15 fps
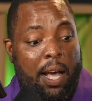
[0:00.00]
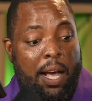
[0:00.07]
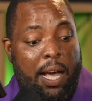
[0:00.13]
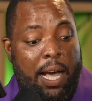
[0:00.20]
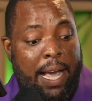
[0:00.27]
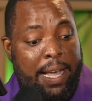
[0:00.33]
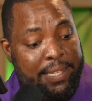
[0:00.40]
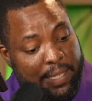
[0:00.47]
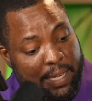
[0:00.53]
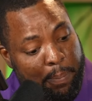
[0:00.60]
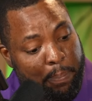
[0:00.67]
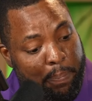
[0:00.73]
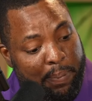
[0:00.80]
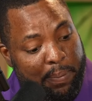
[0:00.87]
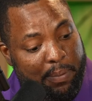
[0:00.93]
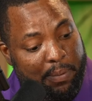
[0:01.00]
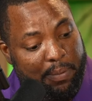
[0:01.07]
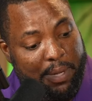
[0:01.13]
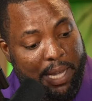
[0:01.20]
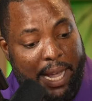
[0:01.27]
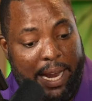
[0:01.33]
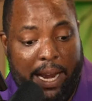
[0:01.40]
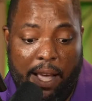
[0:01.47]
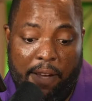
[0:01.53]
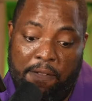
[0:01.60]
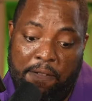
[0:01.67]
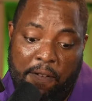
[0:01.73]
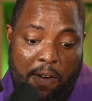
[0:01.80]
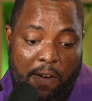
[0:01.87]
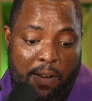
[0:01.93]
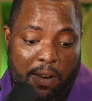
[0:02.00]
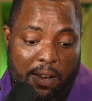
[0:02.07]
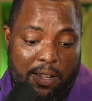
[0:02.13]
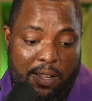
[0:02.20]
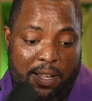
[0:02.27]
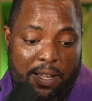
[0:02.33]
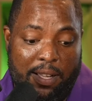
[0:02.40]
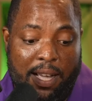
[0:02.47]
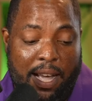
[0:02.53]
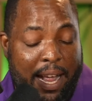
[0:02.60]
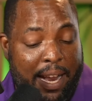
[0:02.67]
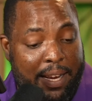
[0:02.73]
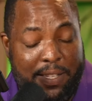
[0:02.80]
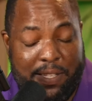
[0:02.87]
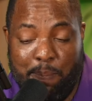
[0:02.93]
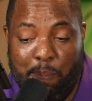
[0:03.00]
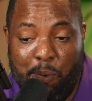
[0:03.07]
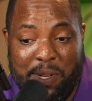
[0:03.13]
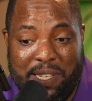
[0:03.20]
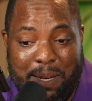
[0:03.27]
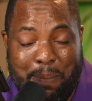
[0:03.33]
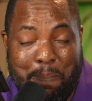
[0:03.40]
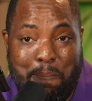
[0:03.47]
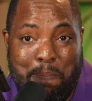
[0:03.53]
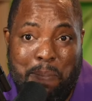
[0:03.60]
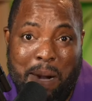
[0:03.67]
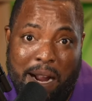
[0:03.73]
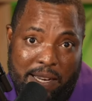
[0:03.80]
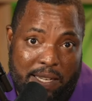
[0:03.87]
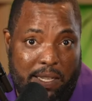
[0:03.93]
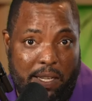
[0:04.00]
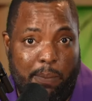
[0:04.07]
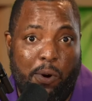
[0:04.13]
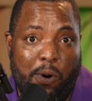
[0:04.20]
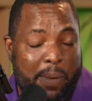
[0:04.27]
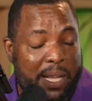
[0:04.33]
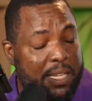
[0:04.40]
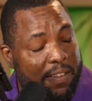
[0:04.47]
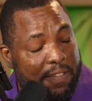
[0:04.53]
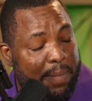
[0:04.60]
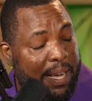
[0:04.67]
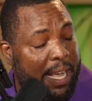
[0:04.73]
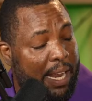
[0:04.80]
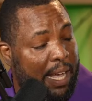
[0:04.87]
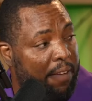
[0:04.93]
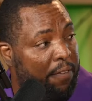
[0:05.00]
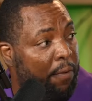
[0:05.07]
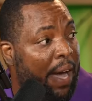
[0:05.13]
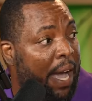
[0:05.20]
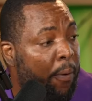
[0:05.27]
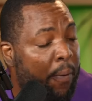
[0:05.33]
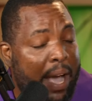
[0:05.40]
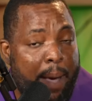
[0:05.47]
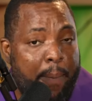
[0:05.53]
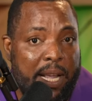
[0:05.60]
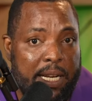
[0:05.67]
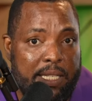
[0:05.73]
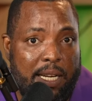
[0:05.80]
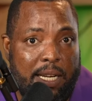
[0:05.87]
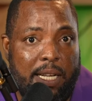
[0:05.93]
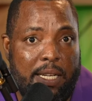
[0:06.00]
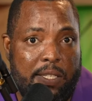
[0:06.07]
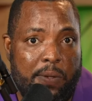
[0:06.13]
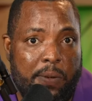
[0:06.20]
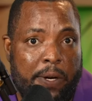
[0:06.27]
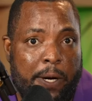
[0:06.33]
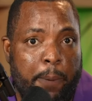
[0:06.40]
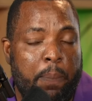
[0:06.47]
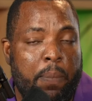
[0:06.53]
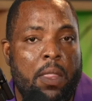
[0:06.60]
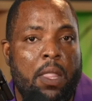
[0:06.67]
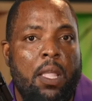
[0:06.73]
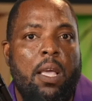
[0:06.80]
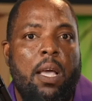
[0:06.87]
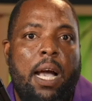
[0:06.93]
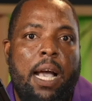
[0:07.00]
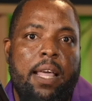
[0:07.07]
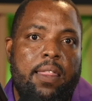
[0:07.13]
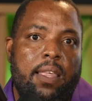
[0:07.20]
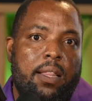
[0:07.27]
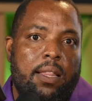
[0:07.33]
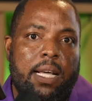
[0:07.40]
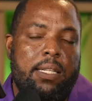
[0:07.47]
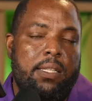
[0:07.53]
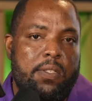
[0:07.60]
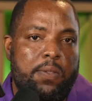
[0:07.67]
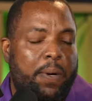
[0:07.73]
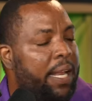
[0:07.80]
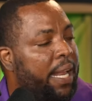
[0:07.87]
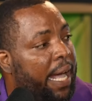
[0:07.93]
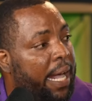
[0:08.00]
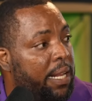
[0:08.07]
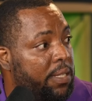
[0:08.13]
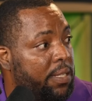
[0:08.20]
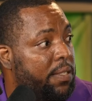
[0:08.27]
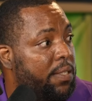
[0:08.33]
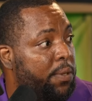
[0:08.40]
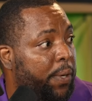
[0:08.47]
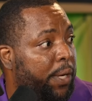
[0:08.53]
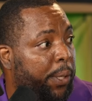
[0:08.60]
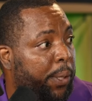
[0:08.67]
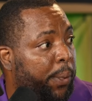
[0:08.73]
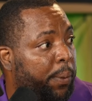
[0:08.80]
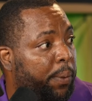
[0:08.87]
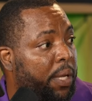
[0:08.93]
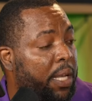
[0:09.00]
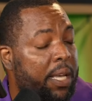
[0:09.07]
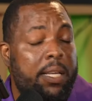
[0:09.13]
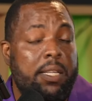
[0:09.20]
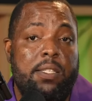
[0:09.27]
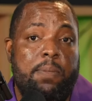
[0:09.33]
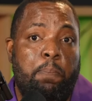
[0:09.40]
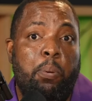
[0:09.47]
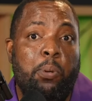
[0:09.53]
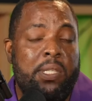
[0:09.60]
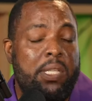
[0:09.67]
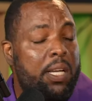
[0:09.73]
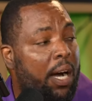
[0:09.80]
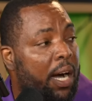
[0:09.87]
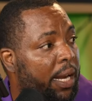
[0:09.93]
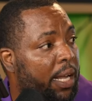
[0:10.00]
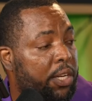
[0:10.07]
I slip and mm-hmm. I fall. And it's most embarrassing moment of my life. Mm-hmm. Why, why I mentioned that story, I think that is what Lyles is doing now. He's putting on a